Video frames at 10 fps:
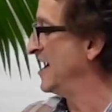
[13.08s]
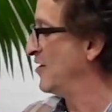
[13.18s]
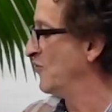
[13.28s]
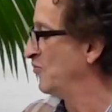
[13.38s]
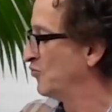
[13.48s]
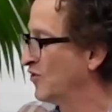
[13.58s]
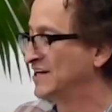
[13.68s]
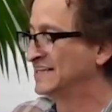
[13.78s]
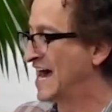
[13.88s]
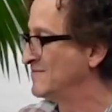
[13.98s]
And what
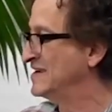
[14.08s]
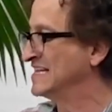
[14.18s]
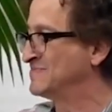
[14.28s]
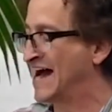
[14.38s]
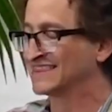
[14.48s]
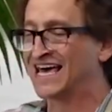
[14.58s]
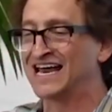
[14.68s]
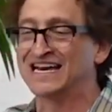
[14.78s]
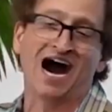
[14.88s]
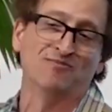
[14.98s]
did that mean back
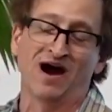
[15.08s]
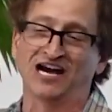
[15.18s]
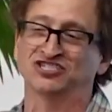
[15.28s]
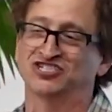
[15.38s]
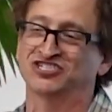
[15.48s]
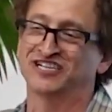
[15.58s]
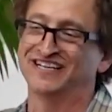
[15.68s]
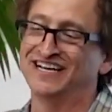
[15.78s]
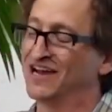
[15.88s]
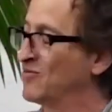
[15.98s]
then? Not much.
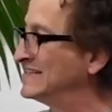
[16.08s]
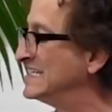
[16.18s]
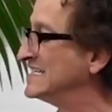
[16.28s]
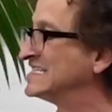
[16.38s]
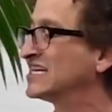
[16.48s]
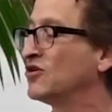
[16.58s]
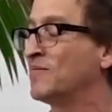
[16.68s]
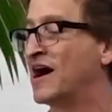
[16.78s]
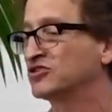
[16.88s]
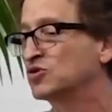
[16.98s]
It wasn't until
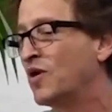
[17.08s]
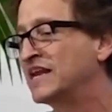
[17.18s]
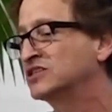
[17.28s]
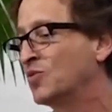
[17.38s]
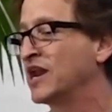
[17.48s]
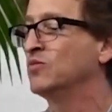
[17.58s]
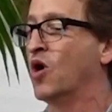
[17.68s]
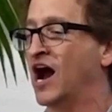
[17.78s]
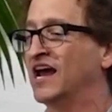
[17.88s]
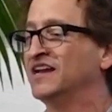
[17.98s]
about
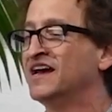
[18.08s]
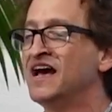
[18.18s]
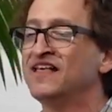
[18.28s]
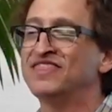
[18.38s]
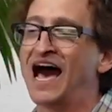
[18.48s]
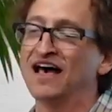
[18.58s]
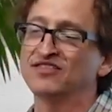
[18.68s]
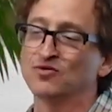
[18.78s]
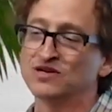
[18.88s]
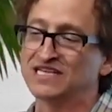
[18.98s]
2021 that
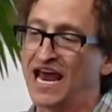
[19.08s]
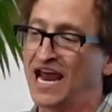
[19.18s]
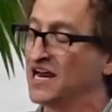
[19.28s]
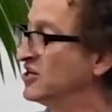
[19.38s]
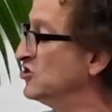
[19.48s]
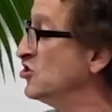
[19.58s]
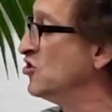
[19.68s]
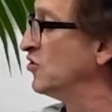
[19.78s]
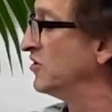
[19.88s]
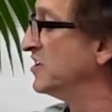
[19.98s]
there was a
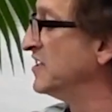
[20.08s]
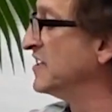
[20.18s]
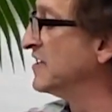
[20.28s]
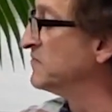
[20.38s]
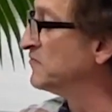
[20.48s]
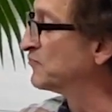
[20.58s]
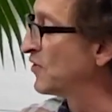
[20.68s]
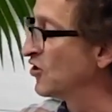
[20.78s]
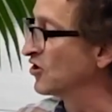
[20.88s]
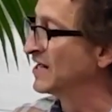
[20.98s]
new,
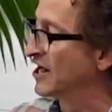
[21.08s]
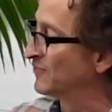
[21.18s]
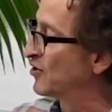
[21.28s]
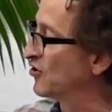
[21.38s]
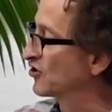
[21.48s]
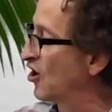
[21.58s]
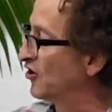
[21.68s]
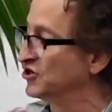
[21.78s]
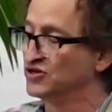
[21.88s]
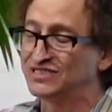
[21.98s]

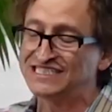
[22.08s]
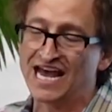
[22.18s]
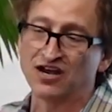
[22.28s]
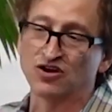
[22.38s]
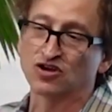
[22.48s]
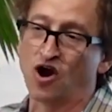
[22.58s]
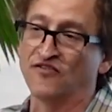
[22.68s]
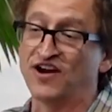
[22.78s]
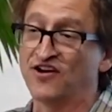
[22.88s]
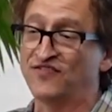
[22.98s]
a new standard
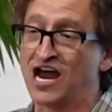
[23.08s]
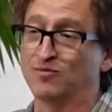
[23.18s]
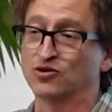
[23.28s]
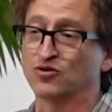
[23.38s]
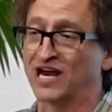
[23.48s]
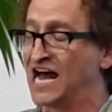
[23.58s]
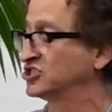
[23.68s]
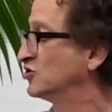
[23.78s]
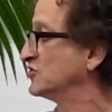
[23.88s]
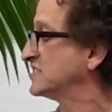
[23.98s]
called Verifiable
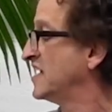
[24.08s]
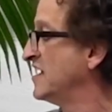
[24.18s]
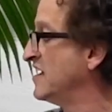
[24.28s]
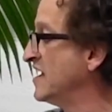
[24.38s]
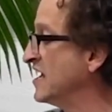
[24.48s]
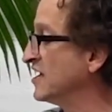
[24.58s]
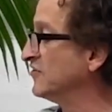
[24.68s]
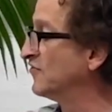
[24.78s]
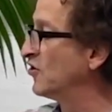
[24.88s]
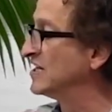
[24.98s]
Credentials.
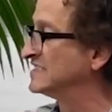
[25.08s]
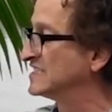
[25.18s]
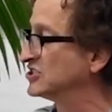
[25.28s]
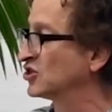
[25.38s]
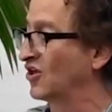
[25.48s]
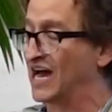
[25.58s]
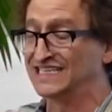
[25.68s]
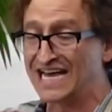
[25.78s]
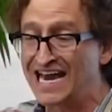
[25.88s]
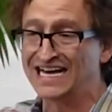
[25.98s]
You've heard of digital
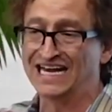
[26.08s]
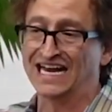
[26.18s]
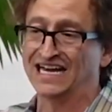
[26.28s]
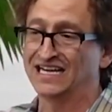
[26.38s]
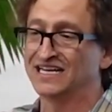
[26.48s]
identity.